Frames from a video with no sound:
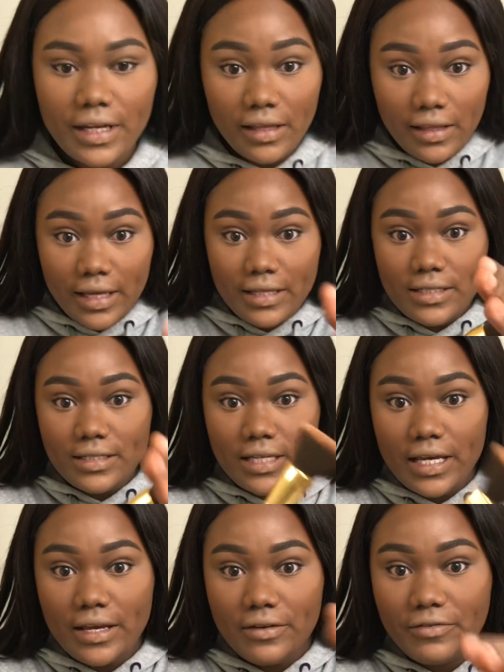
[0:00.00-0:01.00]
And I like to
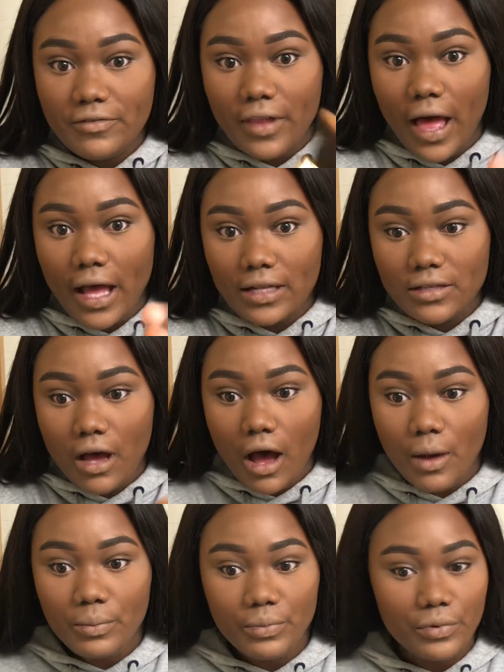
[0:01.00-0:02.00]
take a flat
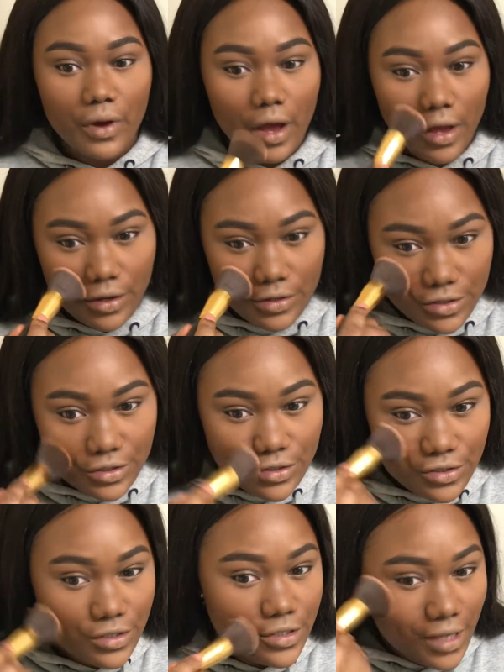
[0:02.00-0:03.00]
top brush
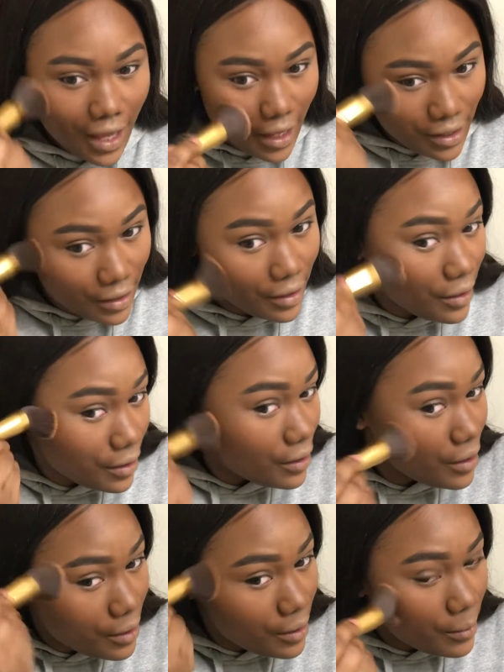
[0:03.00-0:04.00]
and just kind
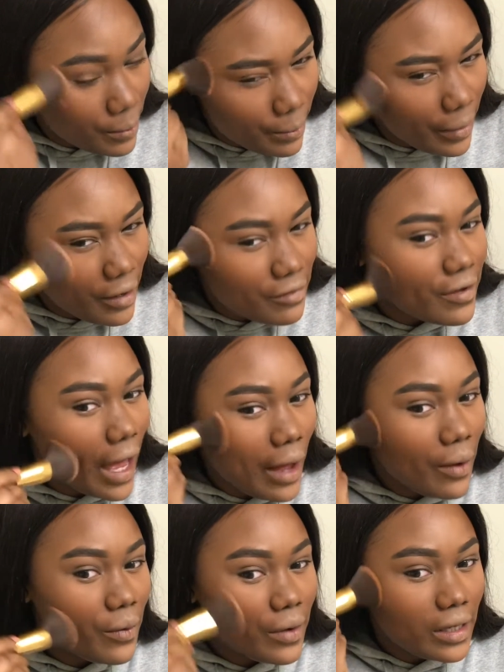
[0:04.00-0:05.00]
of buff
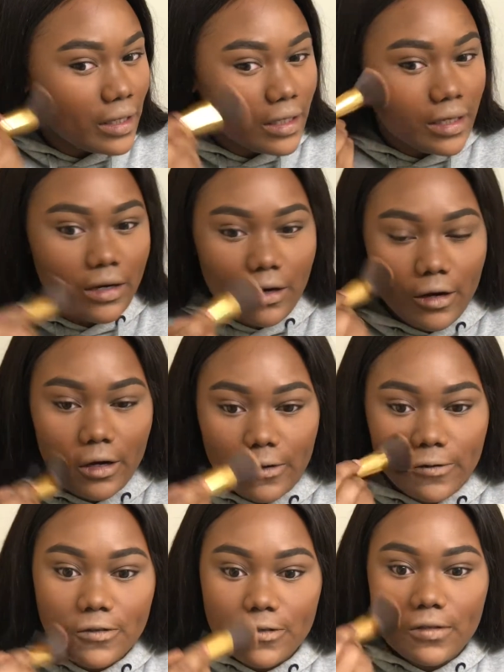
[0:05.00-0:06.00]
out any
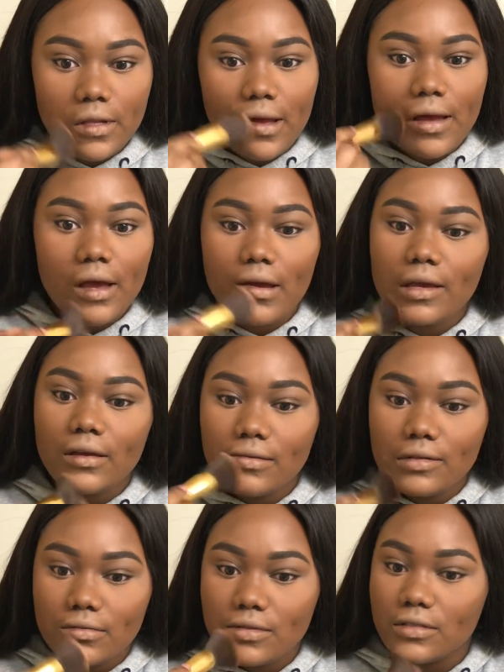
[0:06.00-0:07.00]
harsh
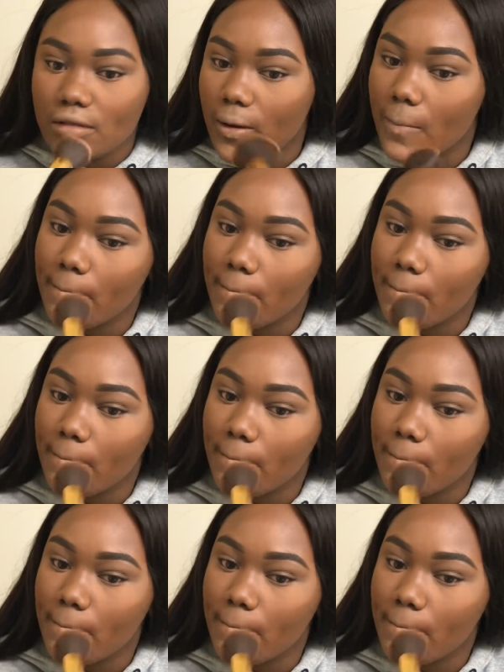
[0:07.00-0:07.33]
lines.